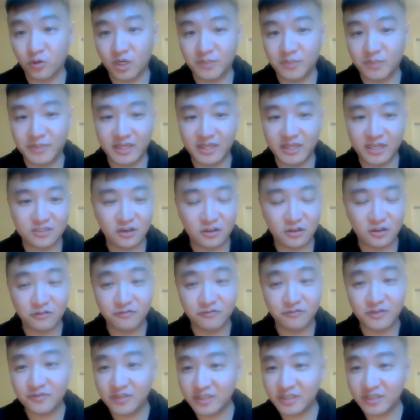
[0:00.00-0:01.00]
Would it be like
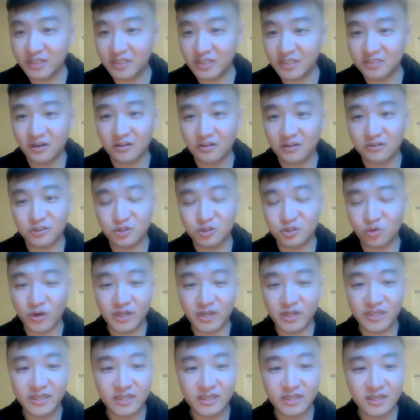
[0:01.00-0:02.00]
$1.50,
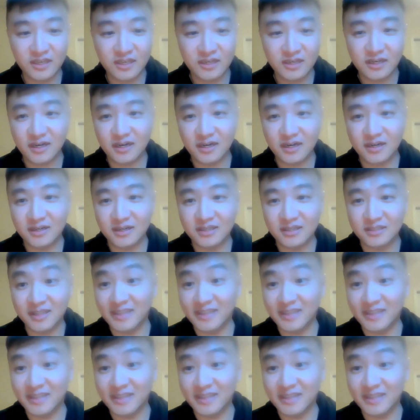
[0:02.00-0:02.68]
$1.20,